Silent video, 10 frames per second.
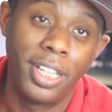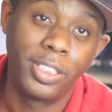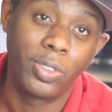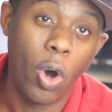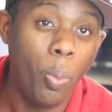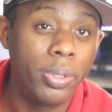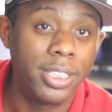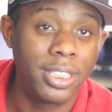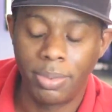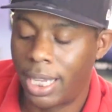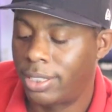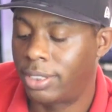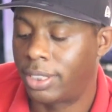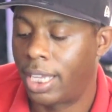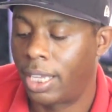So I opened this up
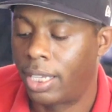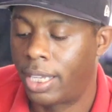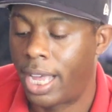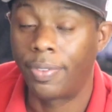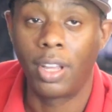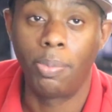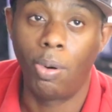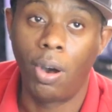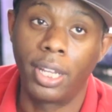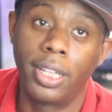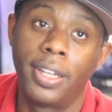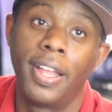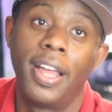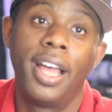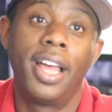yesterday after I bought it,
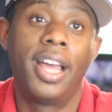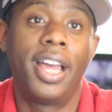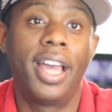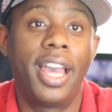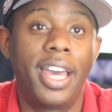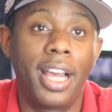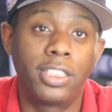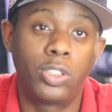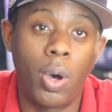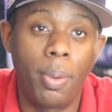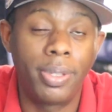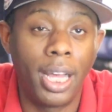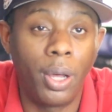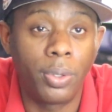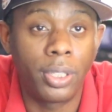and I swapped
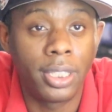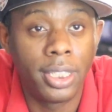out